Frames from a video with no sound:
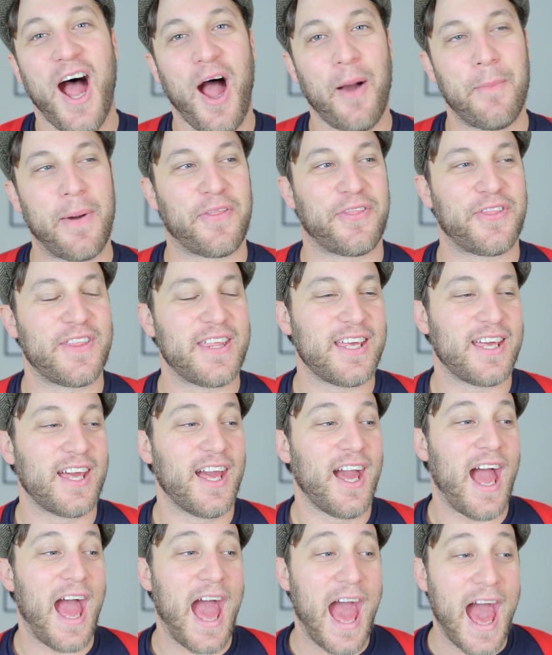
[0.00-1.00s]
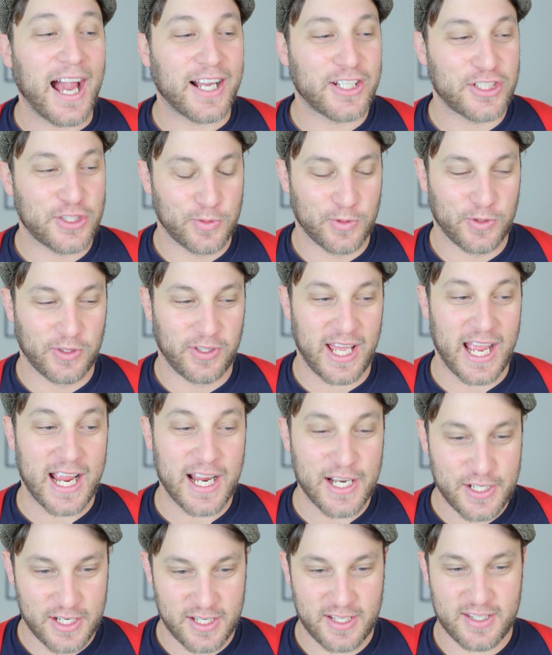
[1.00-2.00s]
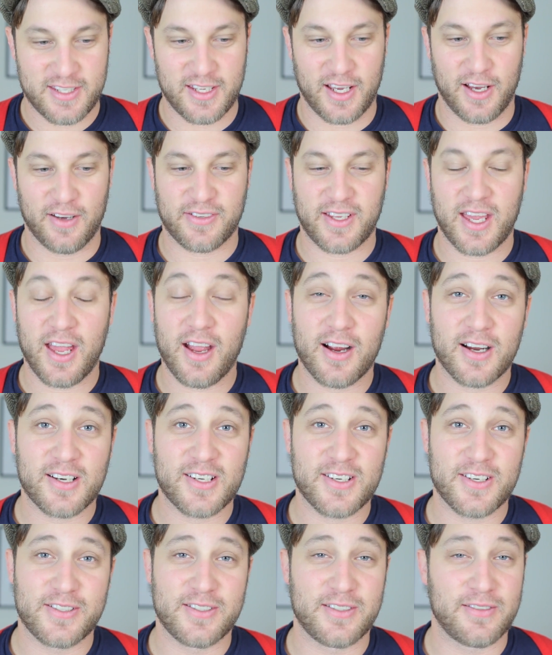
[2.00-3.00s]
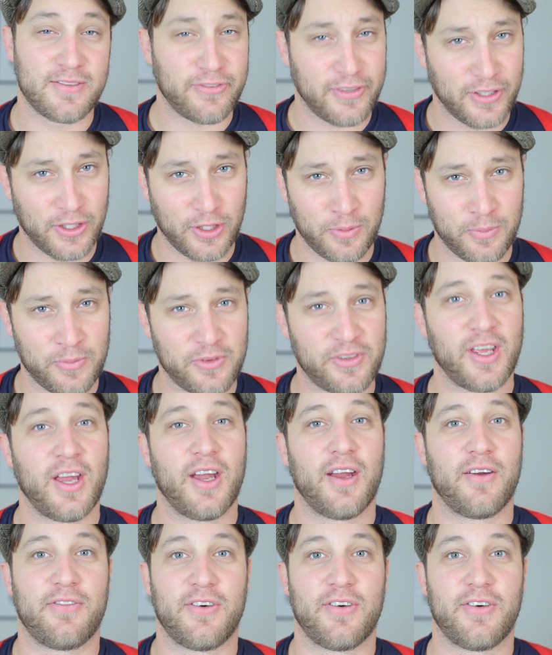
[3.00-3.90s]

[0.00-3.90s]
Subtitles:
about the actual ages of characters in films